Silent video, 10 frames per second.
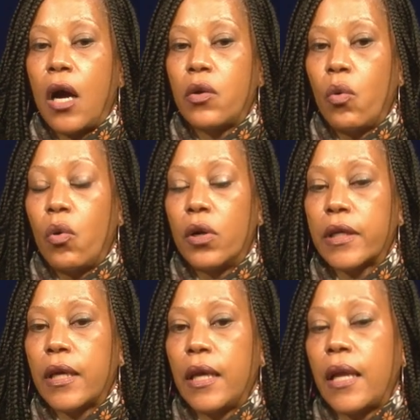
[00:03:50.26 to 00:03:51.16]

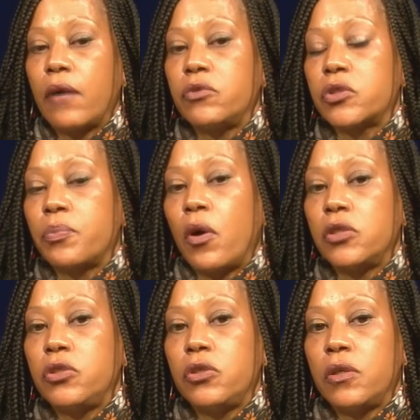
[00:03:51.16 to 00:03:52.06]
org, And I will respond
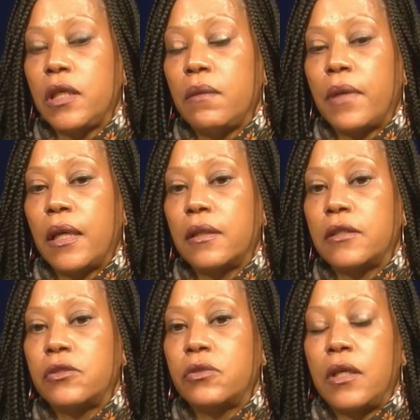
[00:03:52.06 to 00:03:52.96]
to your email
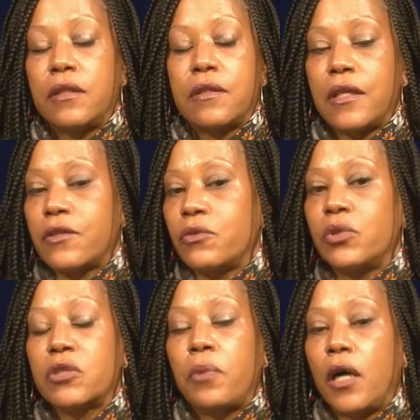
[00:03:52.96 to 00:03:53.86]
as, as, as soon
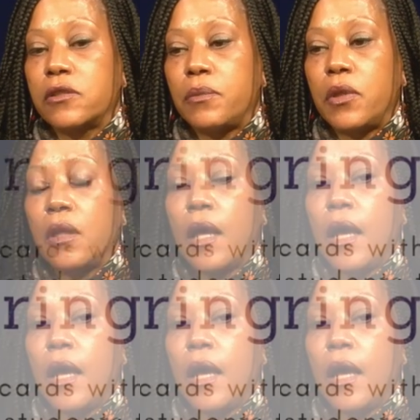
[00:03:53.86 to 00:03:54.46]
as possible.